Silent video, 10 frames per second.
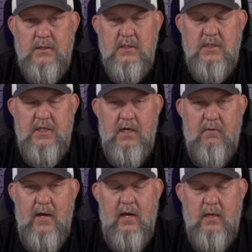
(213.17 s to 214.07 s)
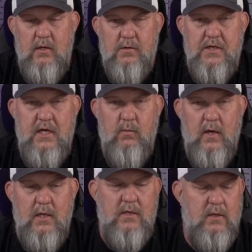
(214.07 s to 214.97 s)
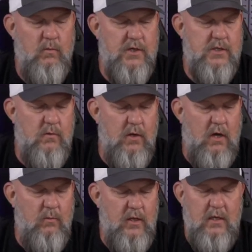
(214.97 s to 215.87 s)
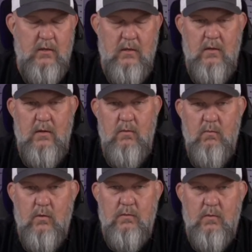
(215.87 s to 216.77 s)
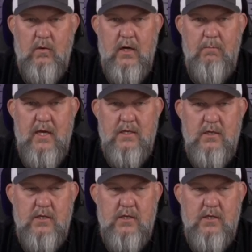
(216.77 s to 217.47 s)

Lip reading: Stick around and you'll see what's going on with it, and we'll get past it.